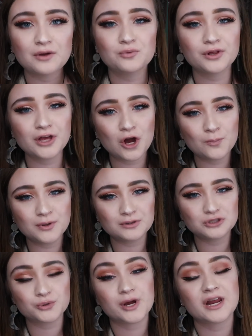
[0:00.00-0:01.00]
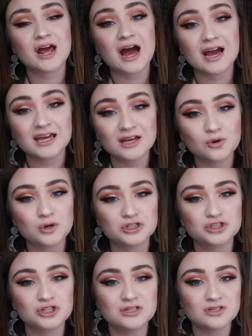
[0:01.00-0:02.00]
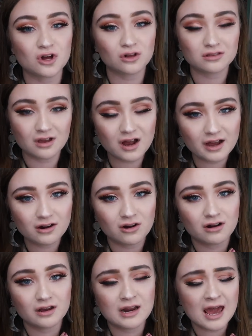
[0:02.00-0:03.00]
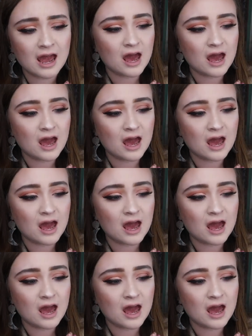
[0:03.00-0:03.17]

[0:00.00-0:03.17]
I really hope you enjoyed it. I get questions a lot on